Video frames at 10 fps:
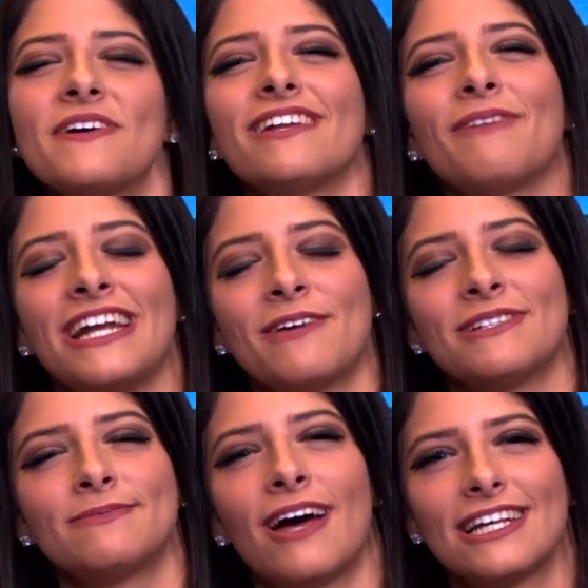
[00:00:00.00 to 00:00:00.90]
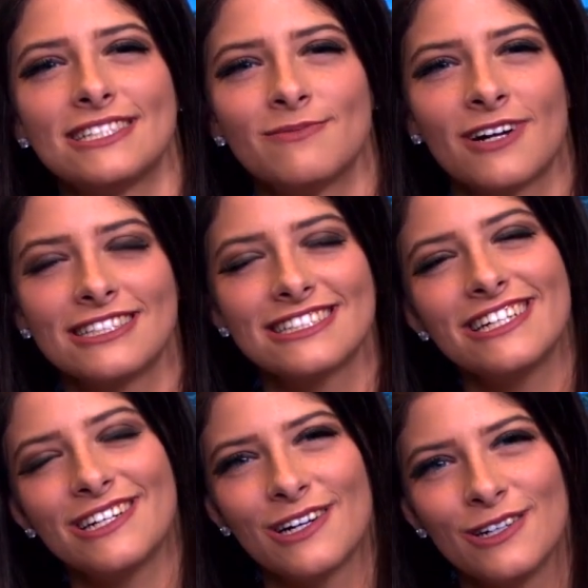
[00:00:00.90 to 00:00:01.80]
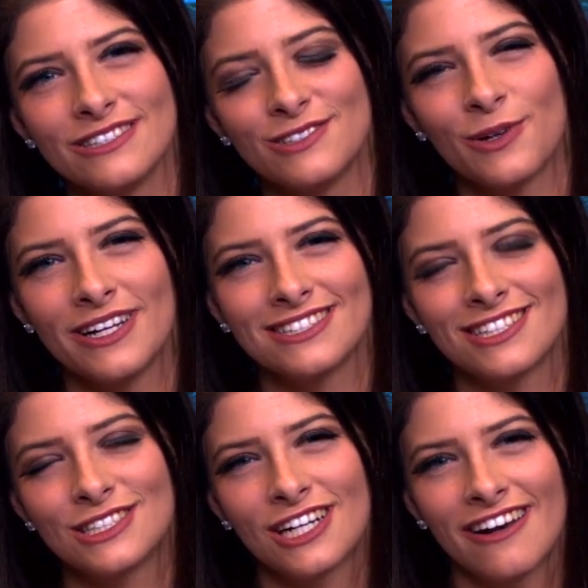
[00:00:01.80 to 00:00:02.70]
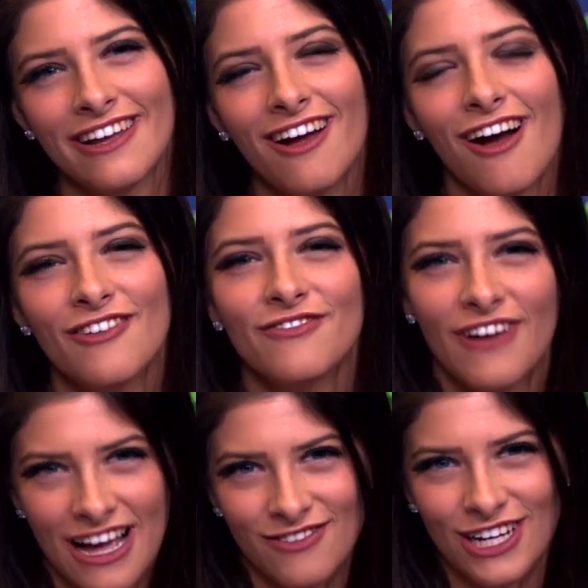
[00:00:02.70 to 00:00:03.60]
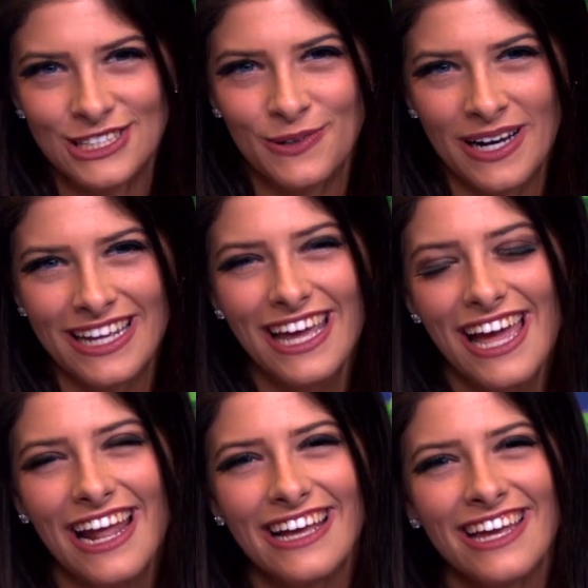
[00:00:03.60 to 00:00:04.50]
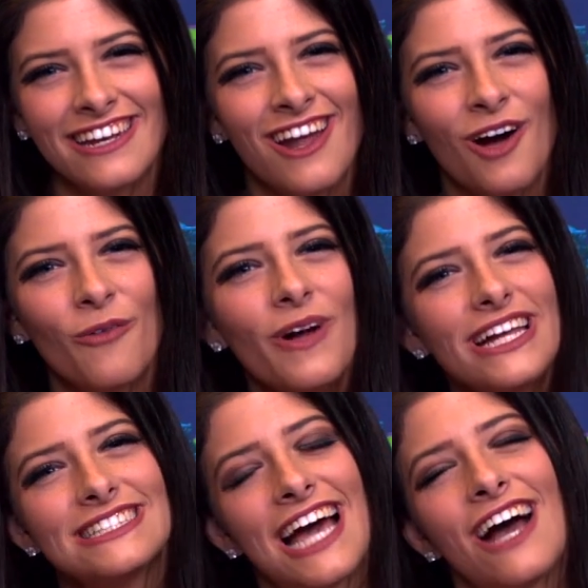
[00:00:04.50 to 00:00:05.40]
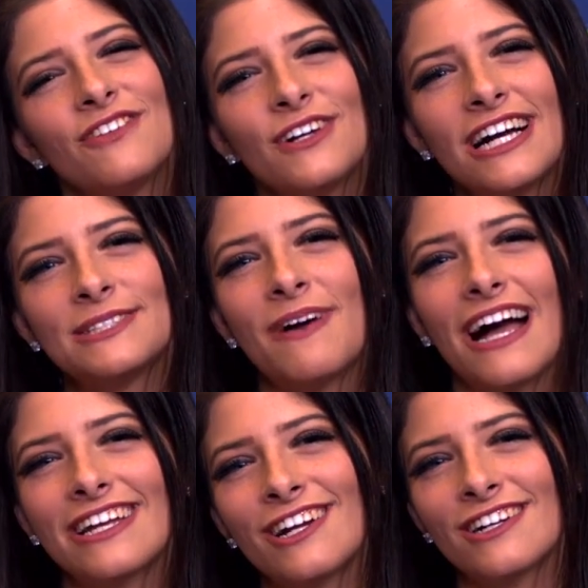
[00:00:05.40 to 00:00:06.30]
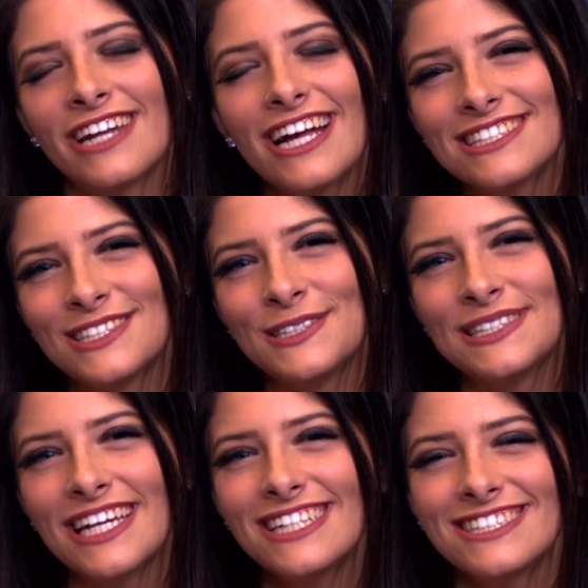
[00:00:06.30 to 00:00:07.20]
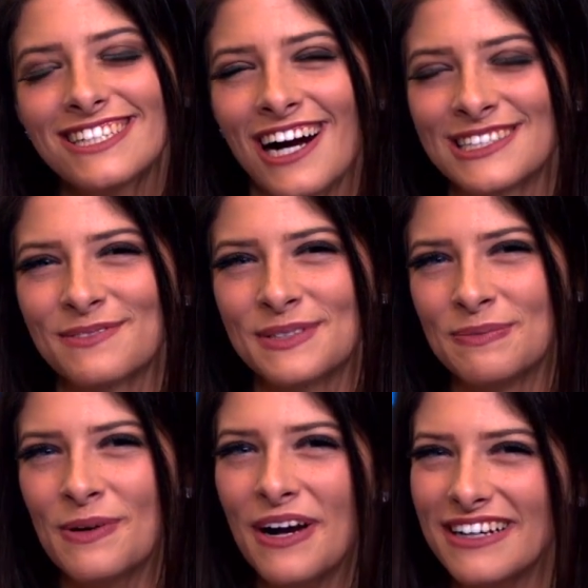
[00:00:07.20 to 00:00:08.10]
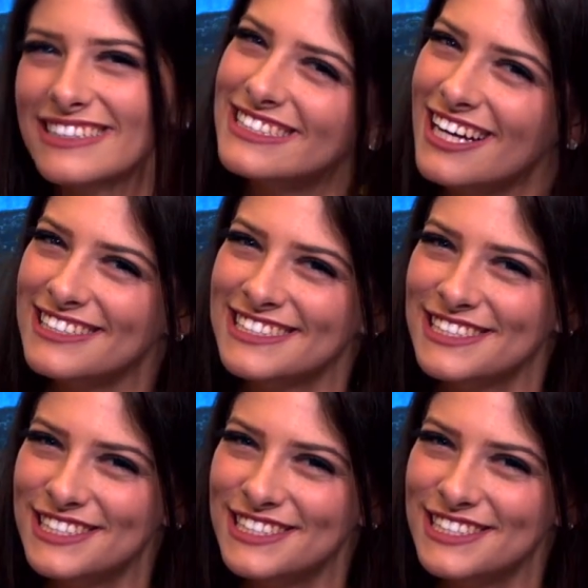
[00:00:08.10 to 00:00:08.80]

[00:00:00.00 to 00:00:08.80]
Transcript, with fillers: and my name is Madison Brodski, your host of 20s and Trending on 5 on 20, and I cannot wait to have you guys back here next Tuesday to gossip some more. I'll see you